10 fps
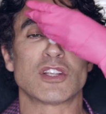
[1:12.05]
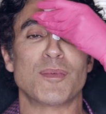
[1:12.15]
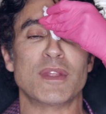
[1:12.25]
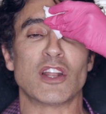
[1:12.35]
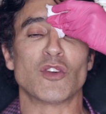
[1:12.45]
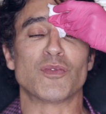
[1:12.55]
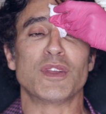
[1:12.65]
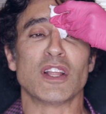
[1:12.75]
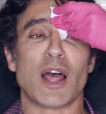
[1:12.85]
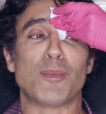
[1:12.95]
I mean, I don't
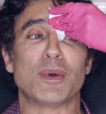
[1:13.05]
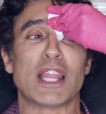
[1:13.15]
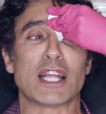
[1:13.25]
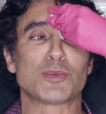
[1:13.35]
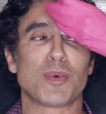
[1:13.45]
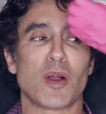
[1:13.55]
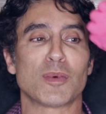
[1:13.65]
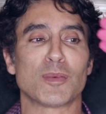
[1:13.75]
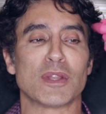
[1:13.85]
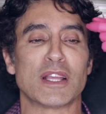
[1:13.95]
feel that, but that's
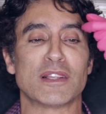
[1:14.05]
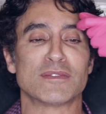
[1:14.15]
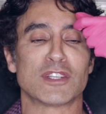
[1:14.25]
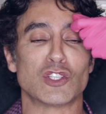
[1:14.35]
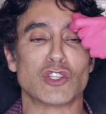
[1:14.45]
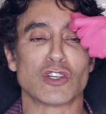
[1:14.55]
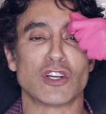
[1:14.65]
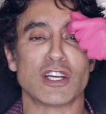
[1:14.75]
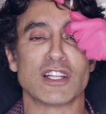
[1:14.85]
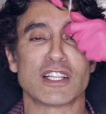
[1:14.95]
probably because you're good.